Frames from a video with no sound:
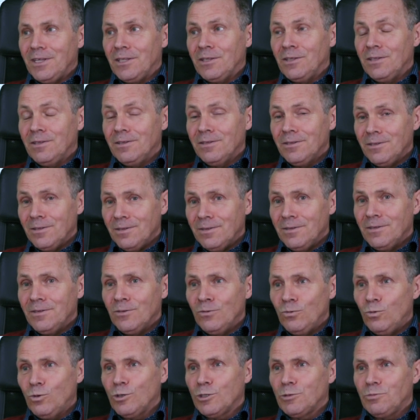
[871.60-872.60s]
are in a high
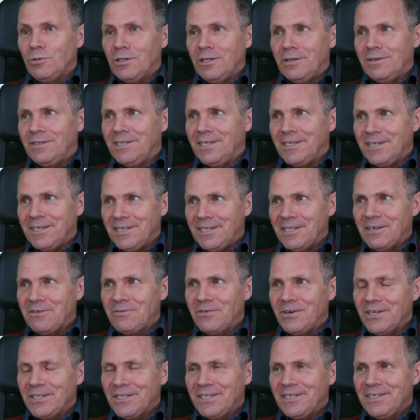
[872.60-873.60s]
demand in
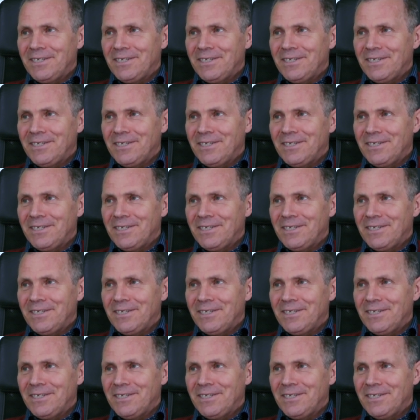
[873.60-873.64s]
China.